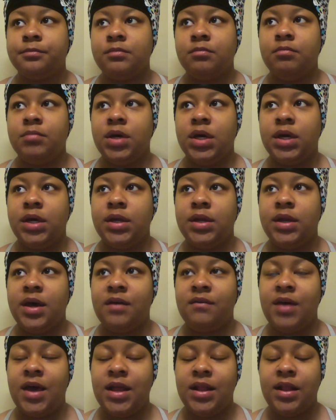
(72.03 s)
But
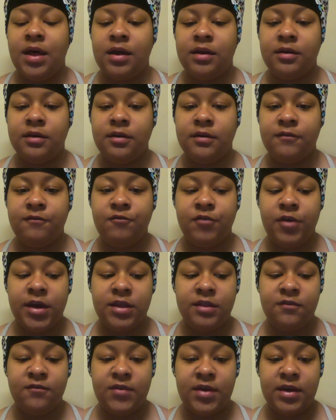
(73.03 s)
I've had a lot of
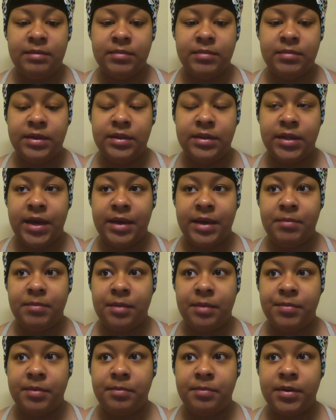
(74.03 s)
friends, family, like
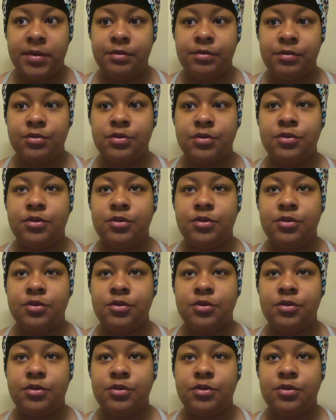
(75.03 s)
make me pickles.